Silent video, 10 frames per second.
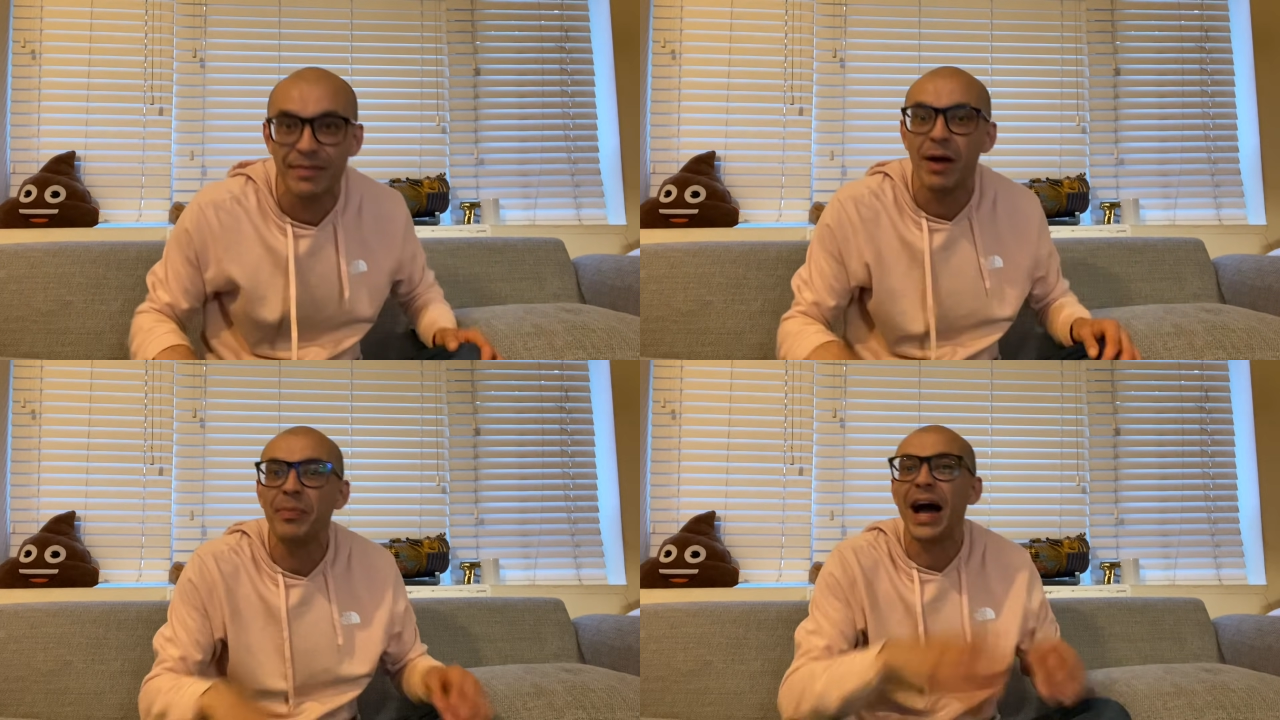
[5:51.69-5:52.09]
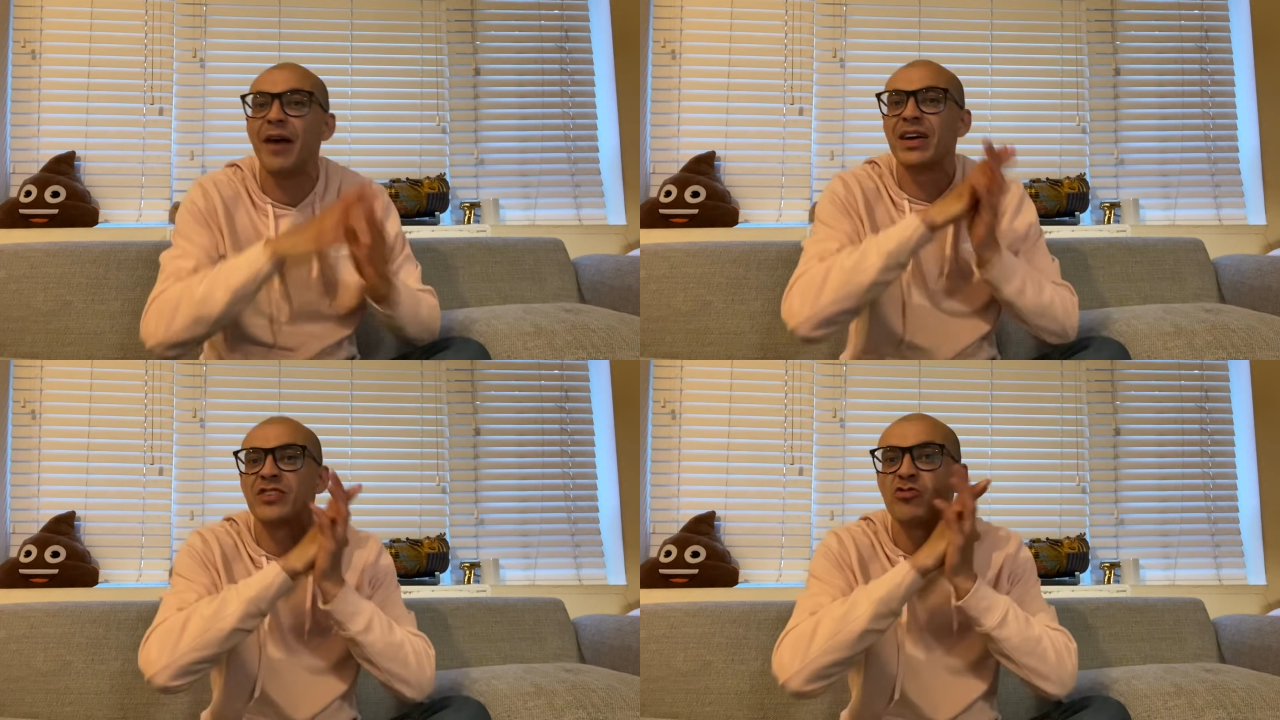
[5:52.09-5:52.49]
My
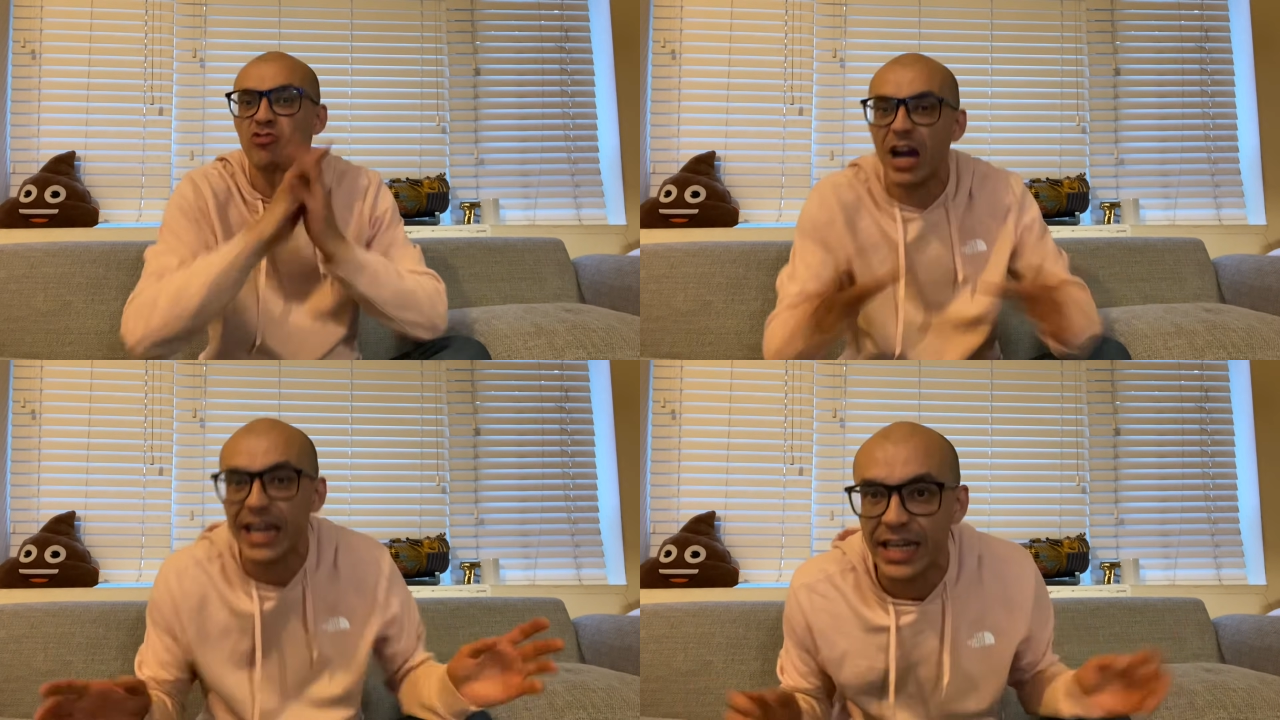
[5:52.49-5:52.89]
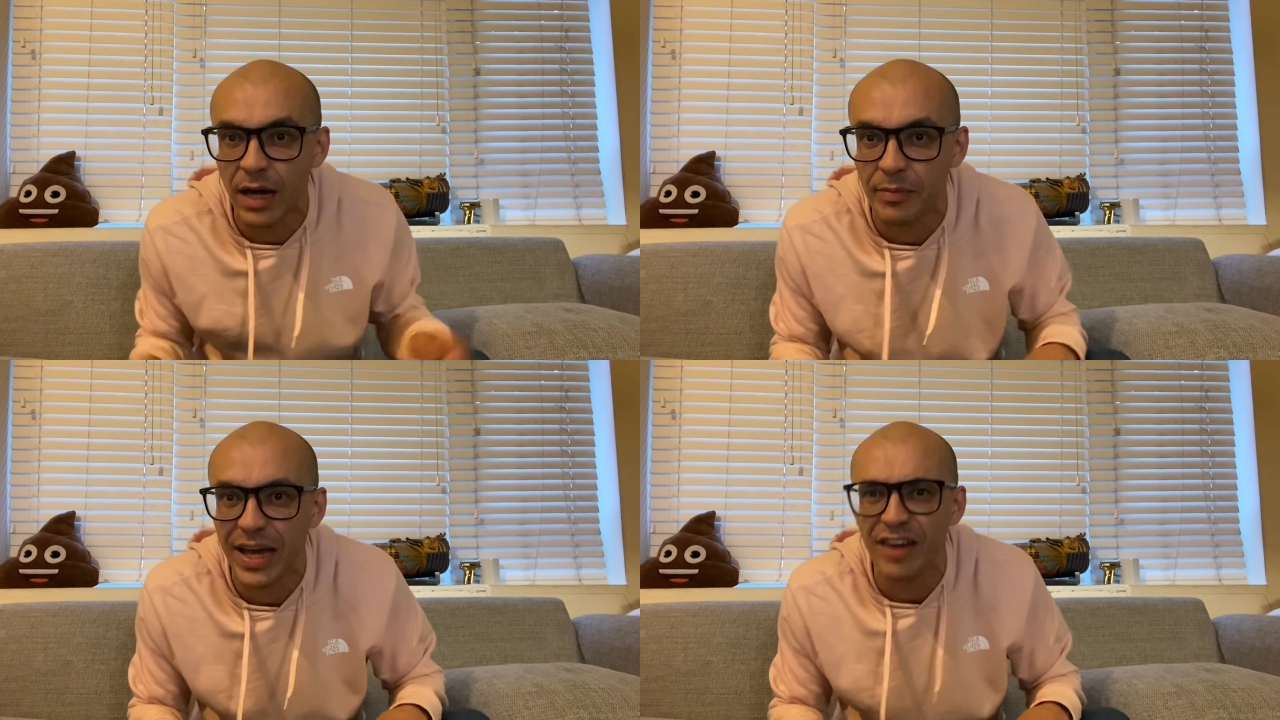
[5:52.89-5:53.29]
pal is cracking
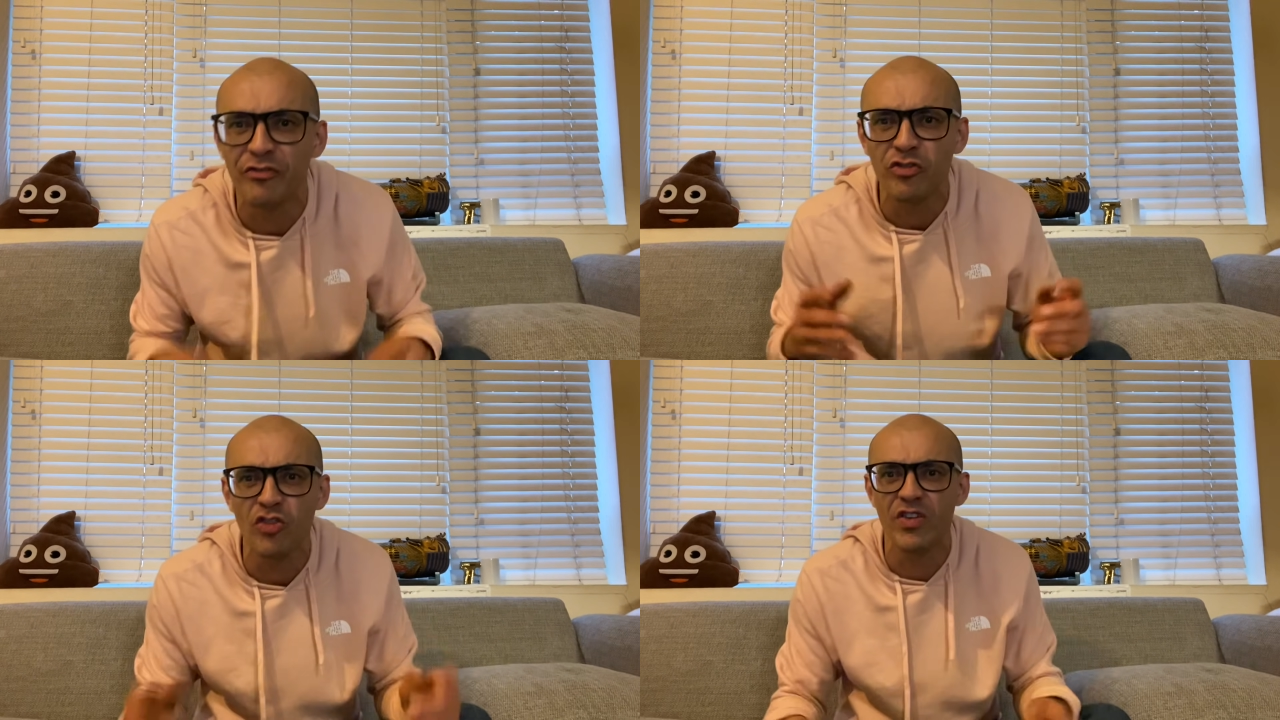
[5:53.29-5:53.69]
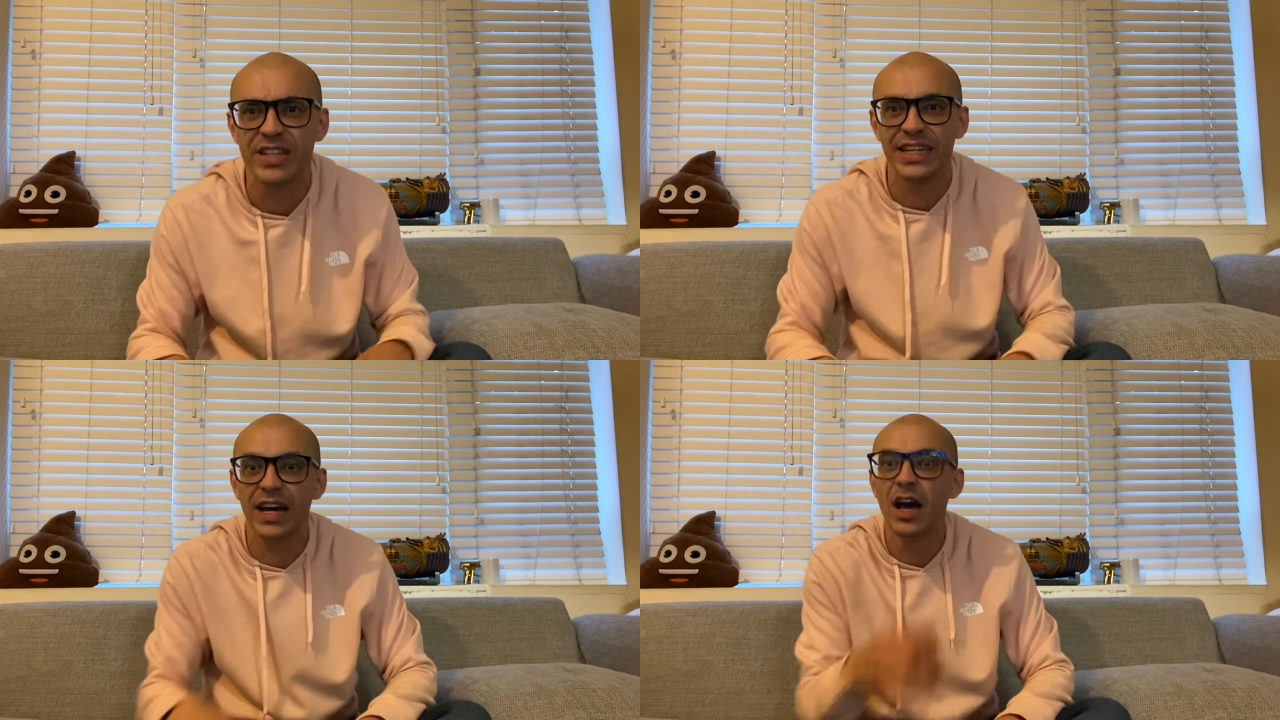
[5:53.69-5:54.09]
up, yeah? I'm
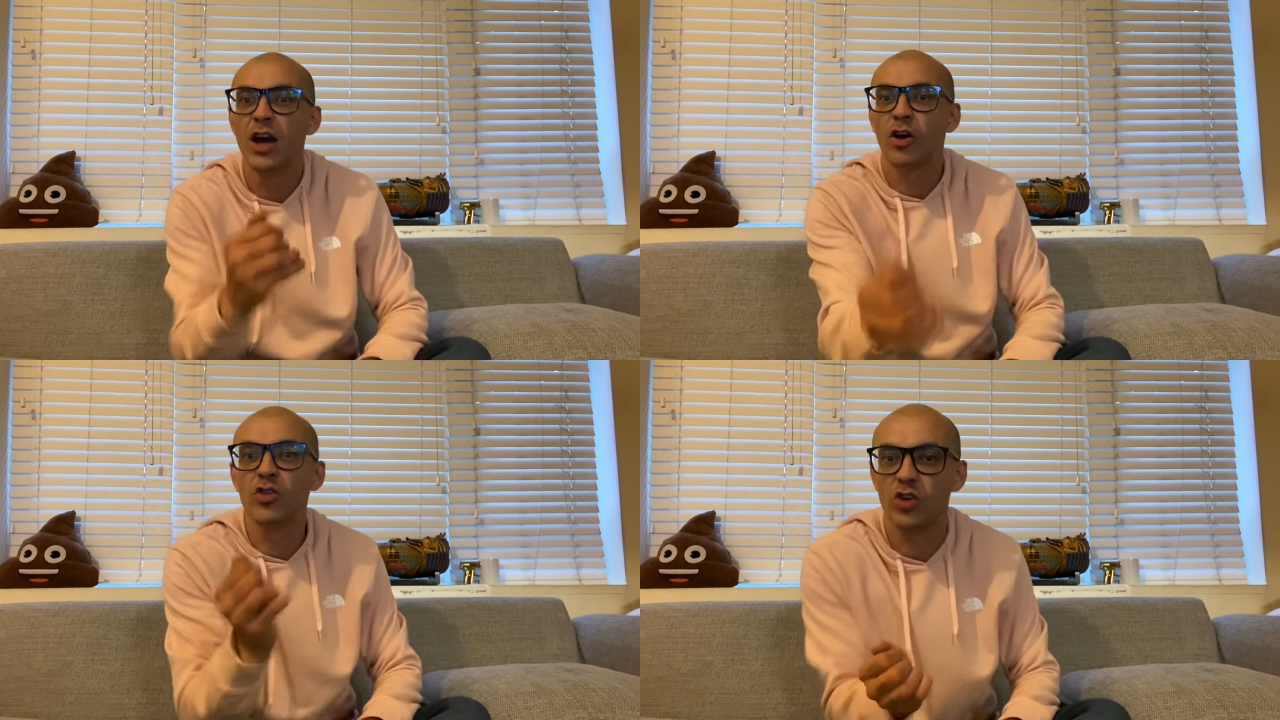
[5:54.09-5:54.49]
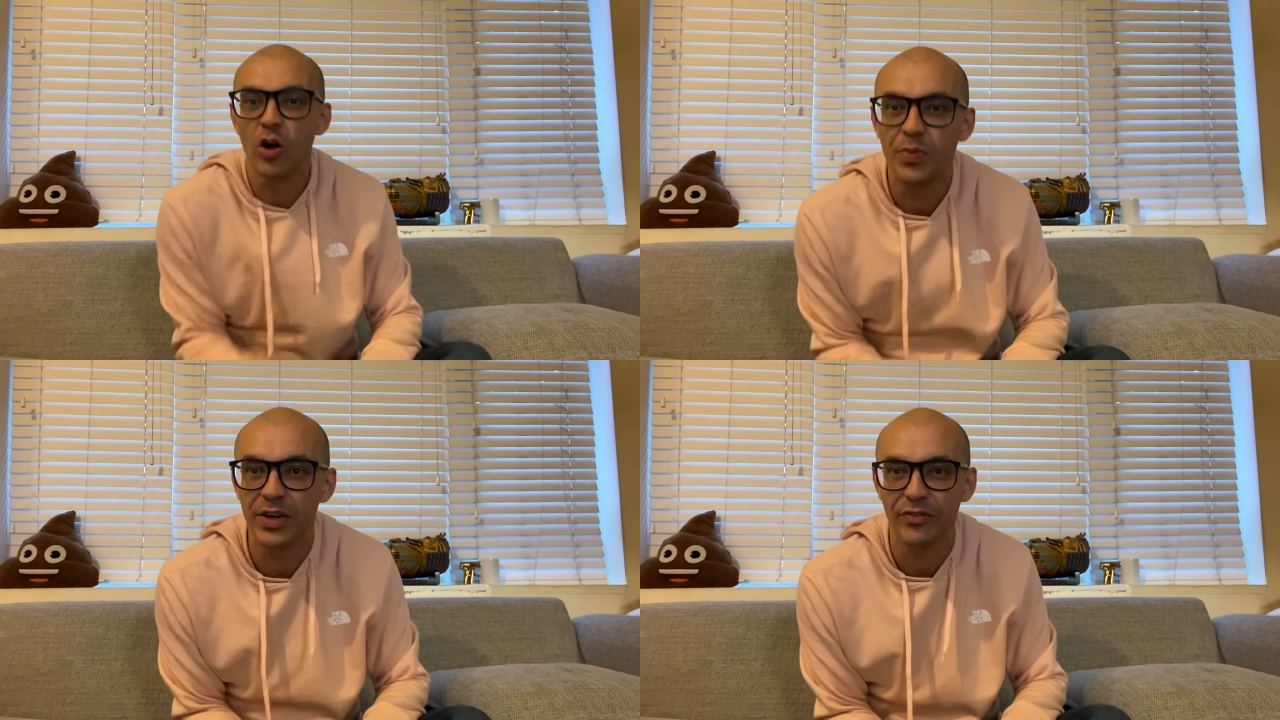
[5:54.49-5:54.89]
furious, yeah? Go to
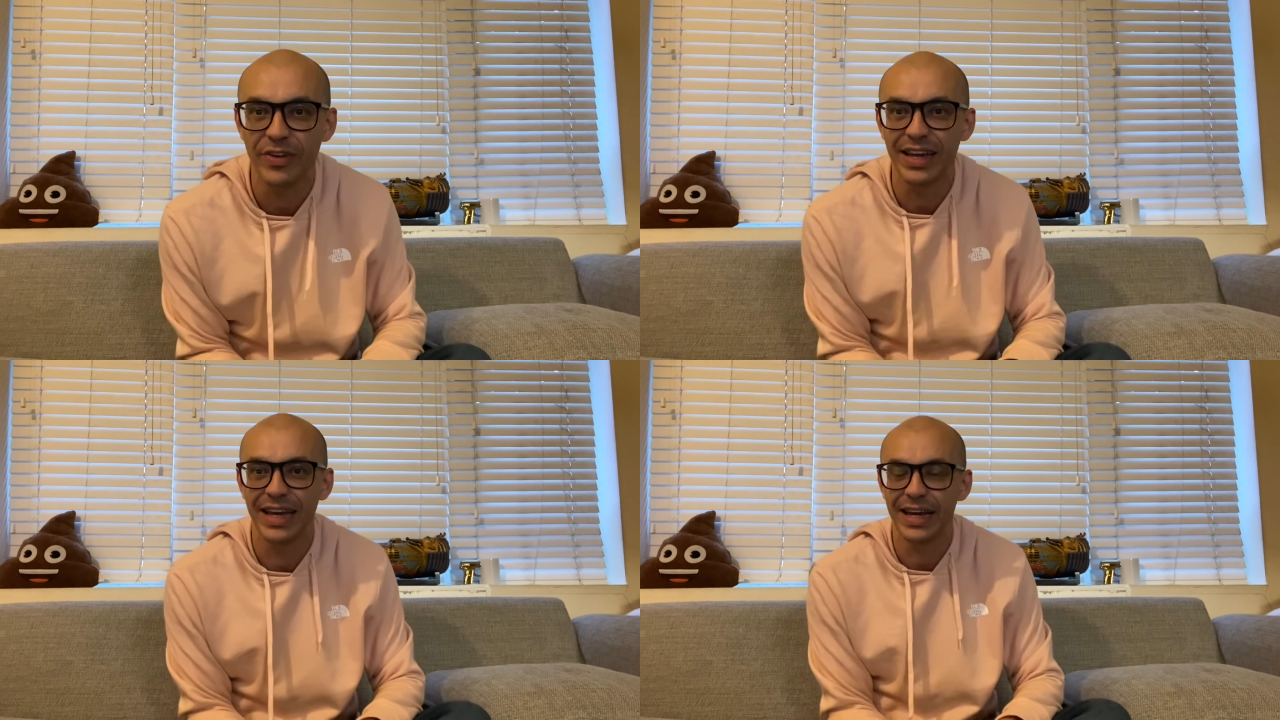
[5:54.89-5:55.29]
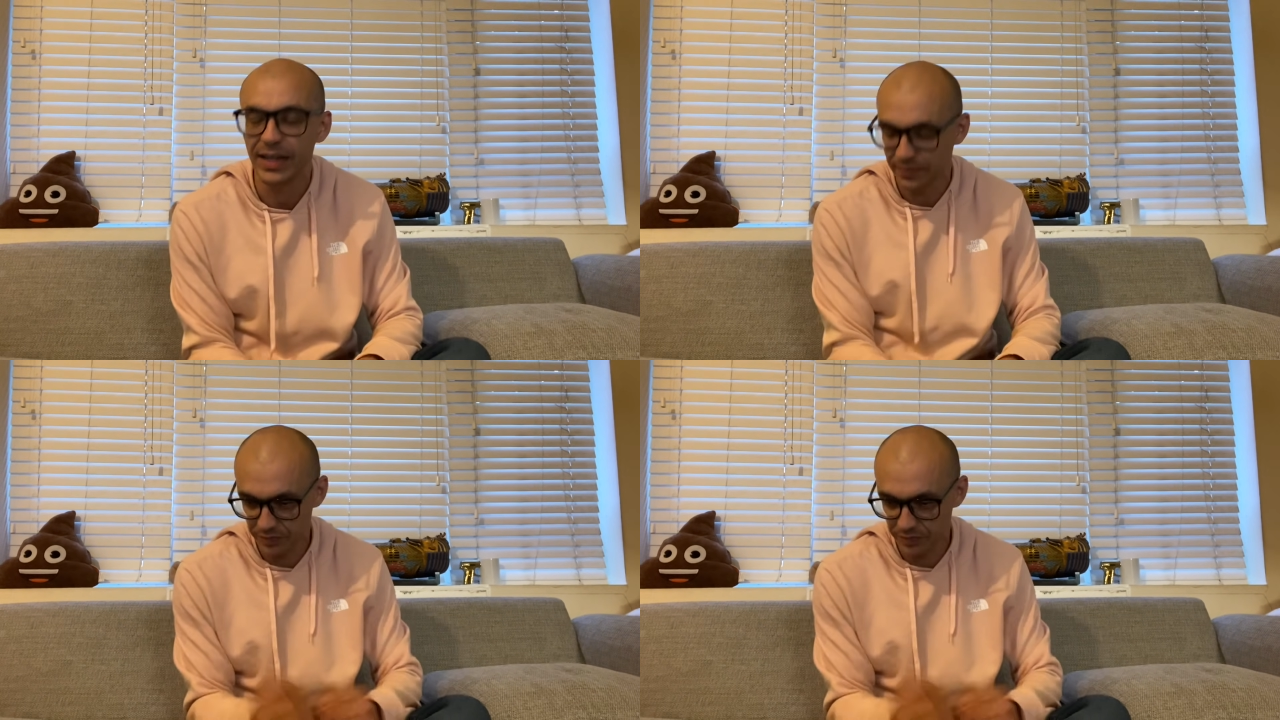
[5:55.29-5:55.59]
open the thing, yeah?